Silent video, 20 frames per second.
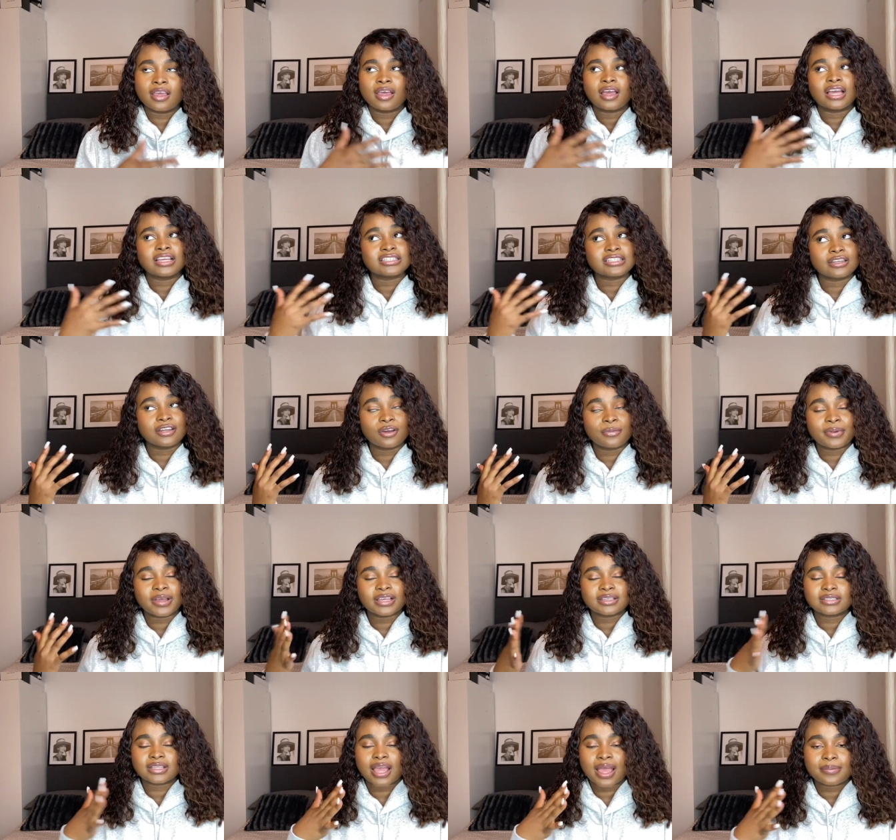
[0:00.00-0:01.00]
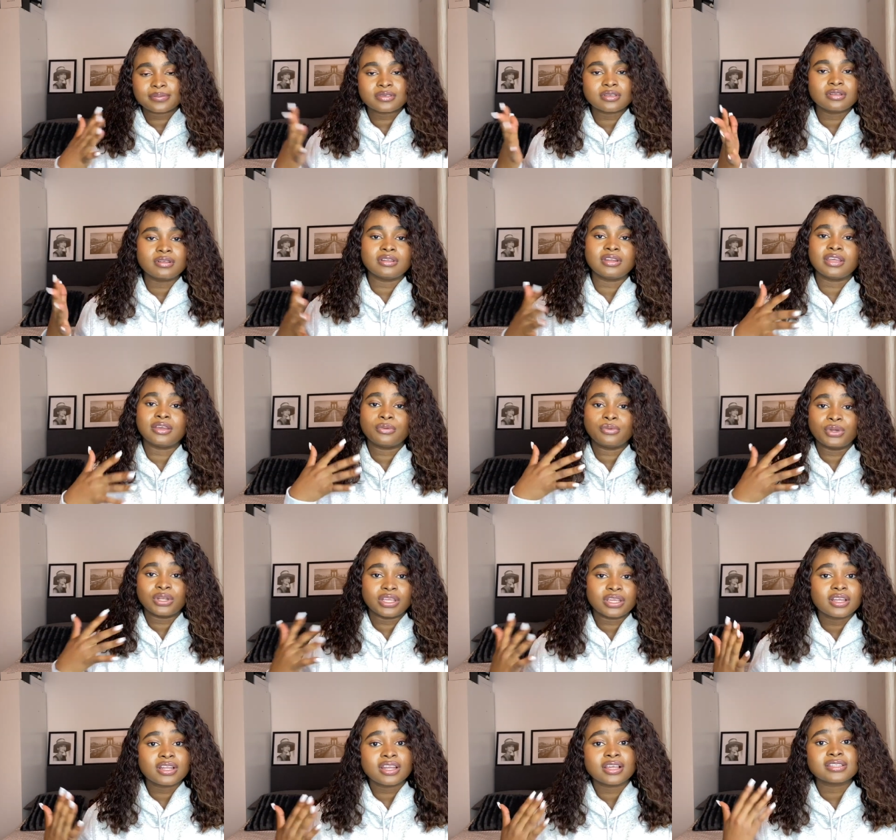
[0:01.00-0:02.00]
Chanel bags absolutely
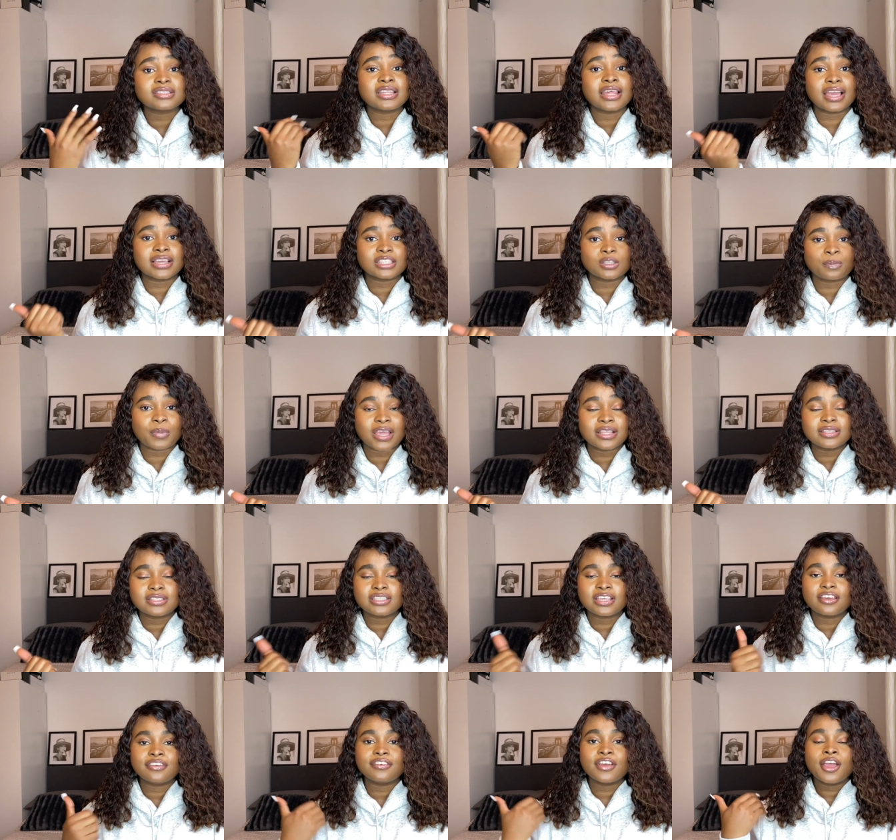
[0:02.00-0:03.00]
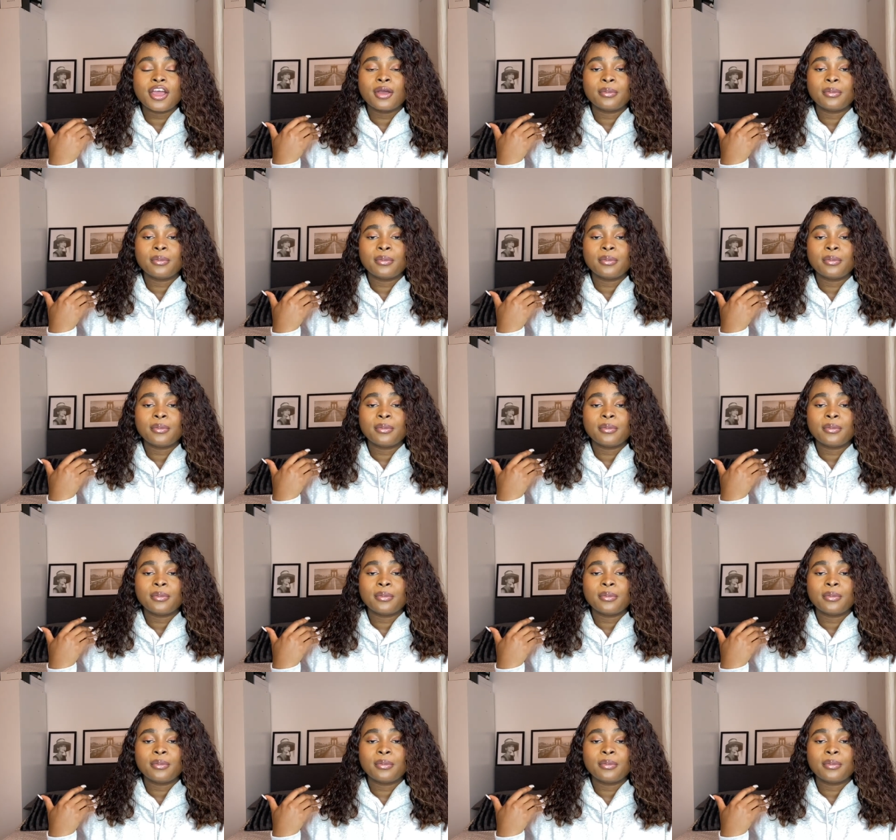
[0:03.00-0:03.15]
ridiculously expensive